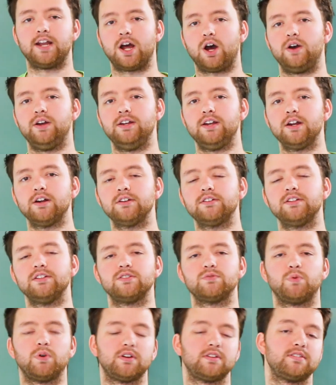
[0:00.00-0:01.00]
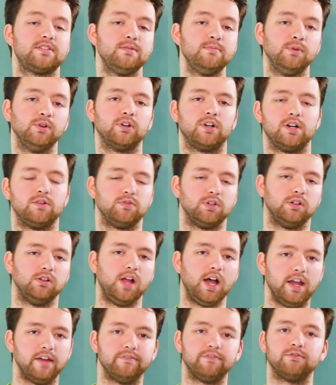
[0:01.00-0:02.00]
Now, inheritance works similar in real
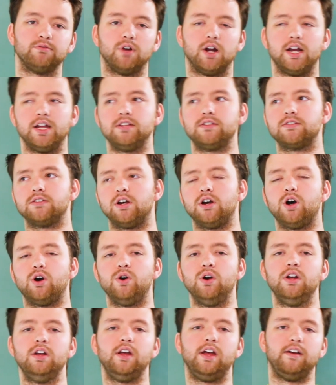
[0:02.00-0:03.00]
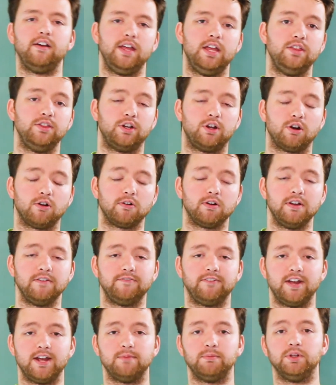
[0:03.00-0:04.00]
life, right? So in the Curry
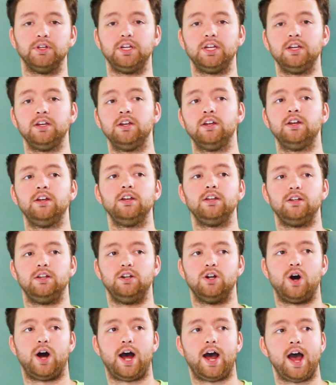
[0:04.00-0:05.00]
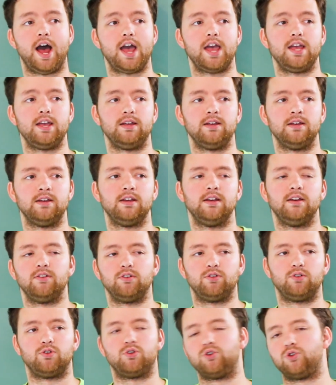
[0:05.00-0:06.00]
family, you know, I
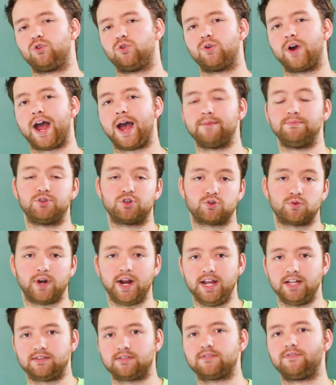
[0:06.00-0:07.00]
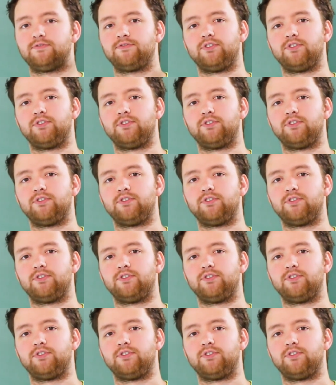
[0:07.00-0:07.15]
grab traits